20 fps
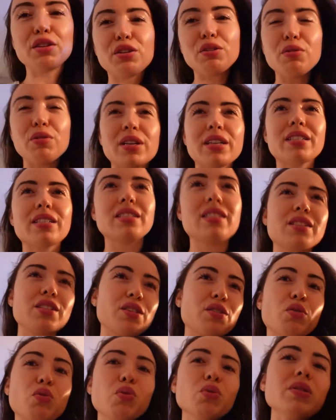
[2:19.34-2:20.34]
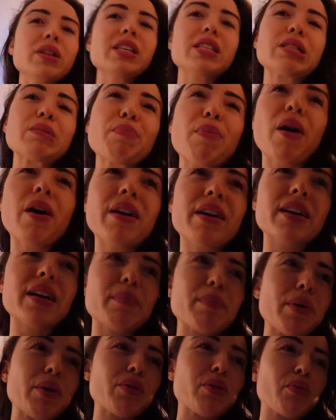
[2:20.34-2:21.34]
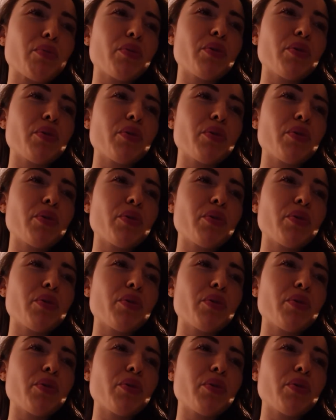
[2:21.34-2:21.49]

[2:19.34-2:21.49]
cutest, coolest part about the